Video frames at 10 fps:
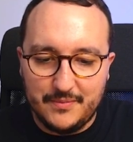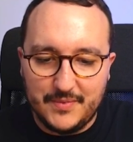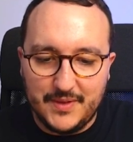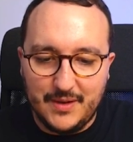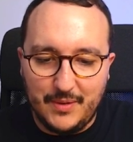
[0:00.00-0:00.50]

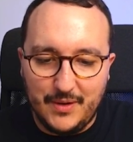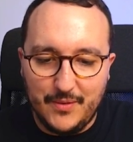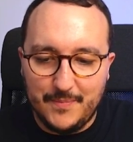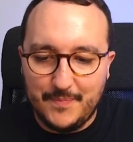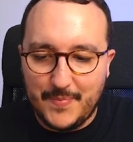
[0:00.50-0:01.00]
There we
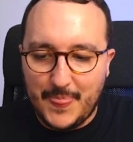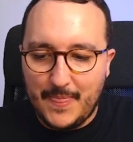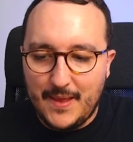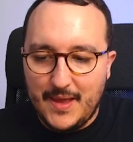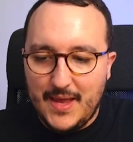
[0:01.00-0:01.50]
go.
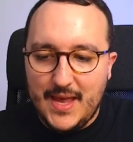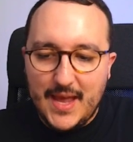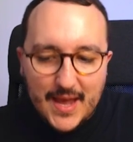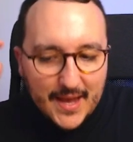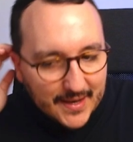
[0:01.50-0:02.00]

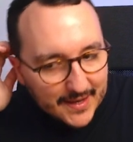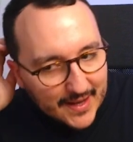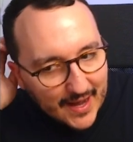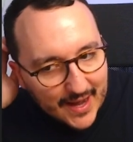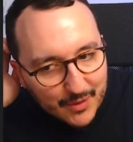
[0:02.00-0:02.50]
And
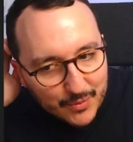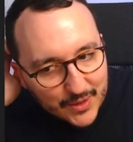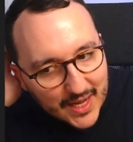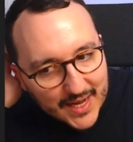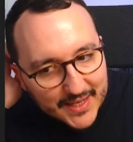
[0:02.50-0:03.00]
I would
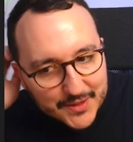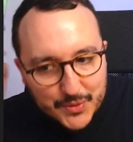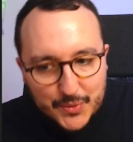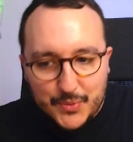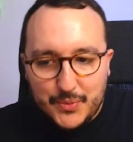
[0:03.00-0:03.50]
like
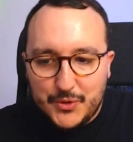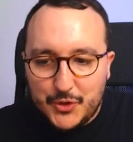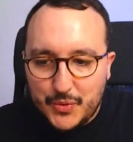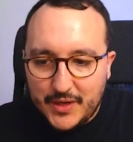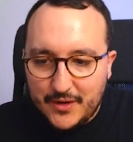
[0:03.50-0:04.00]
to
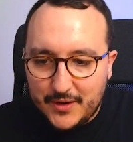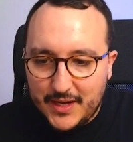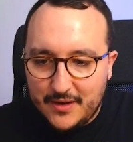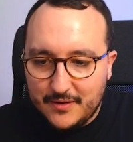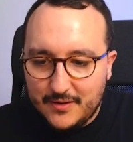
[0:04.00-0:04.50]
trigger
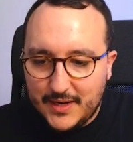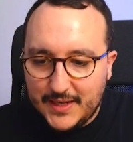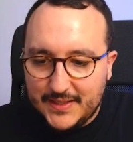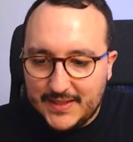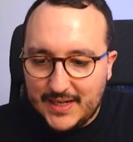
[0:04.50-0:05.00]
here
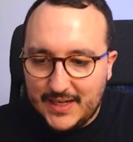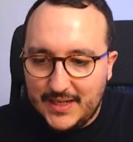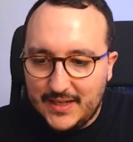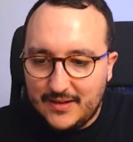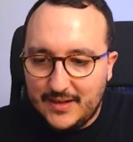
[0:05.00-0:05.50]

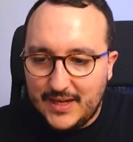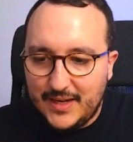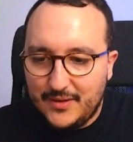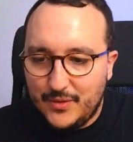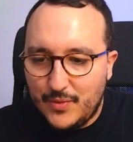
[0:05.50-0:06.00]
exactly
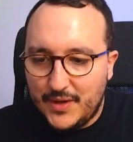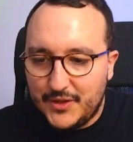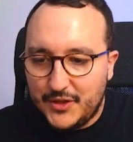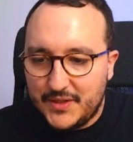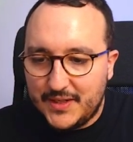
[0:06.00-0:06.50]
like the one
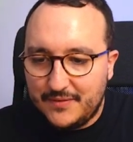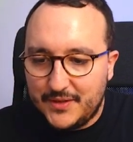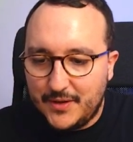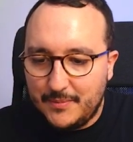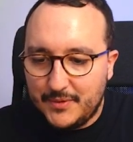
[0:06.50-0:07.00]
just
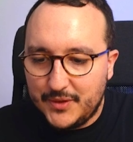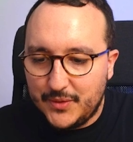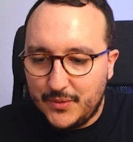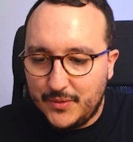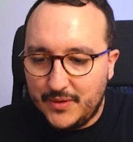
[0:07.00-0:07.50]
after.
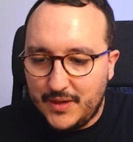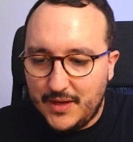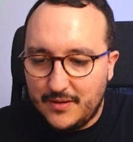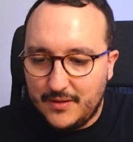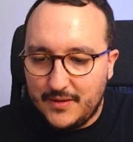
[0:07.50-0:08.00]
So
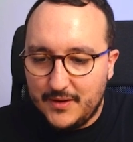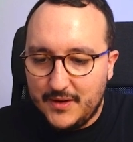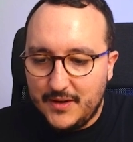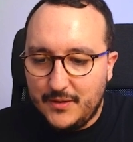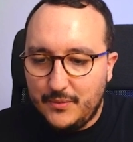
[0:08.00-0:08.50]
here
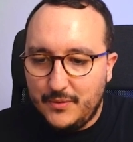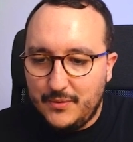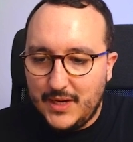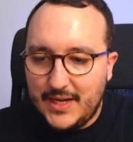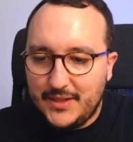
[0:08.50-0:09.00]
we
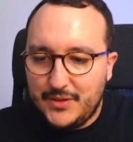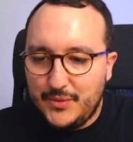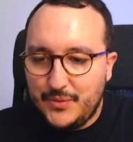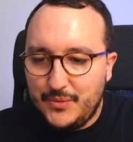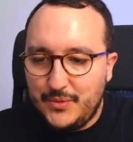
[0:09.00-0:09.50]
would like to
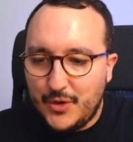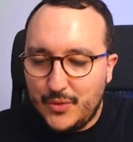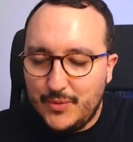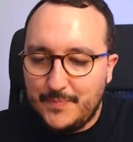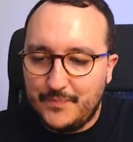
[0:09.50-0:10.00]

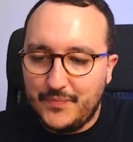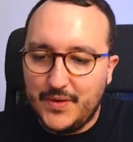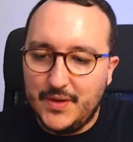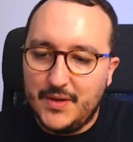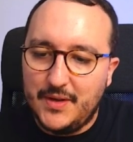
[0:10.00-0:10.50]
know
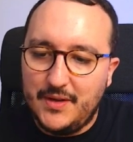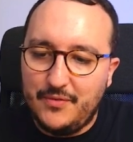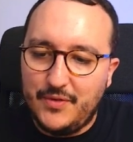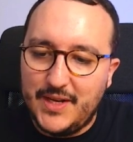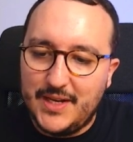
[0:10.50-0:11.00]
if
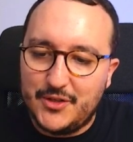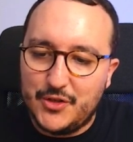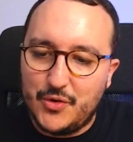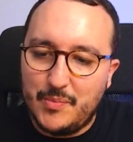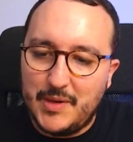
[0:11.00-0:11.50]
we got
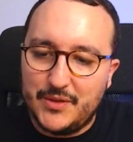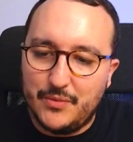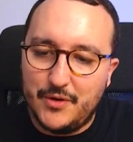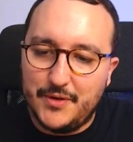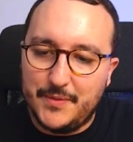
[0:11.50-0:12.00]
show password.